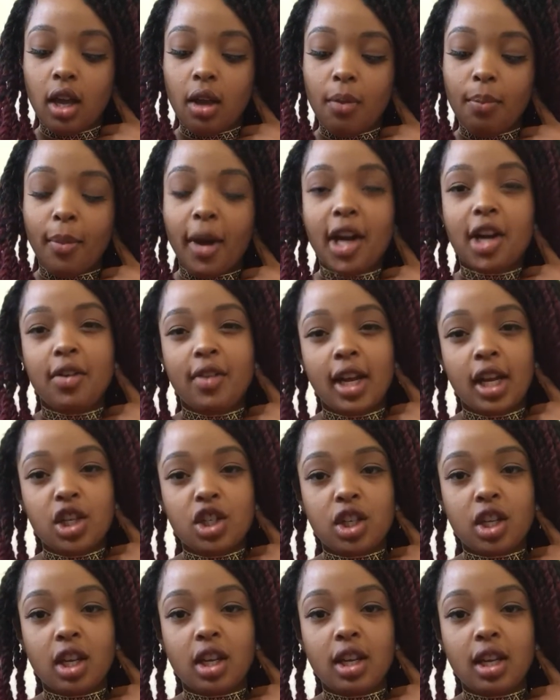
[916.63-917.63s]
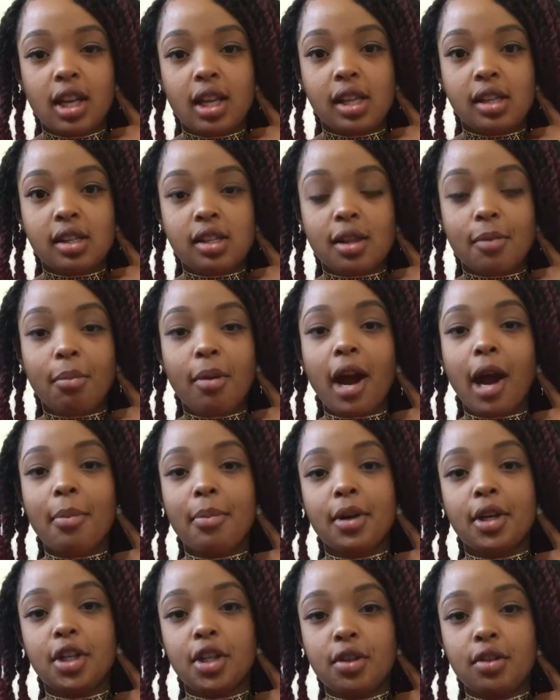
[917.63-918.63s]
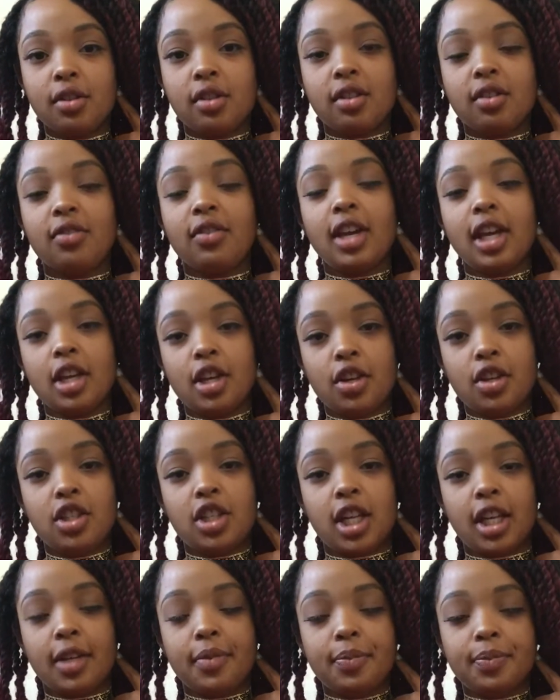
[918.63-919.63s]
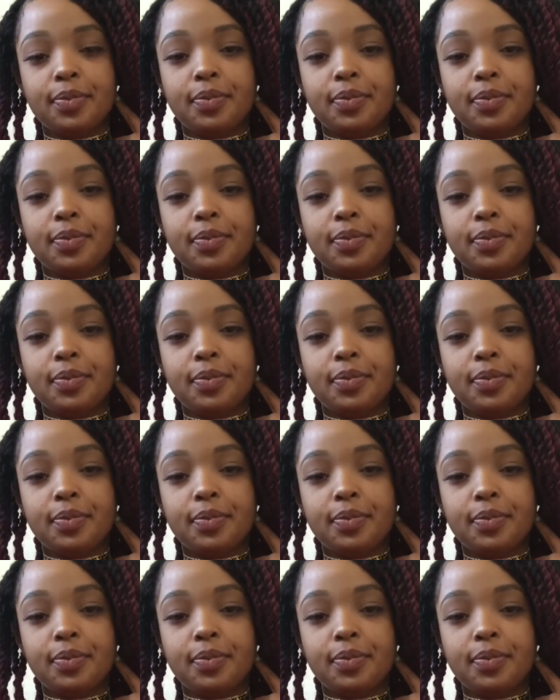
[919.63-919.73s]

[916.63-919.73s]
Moderation is the proper use of energy.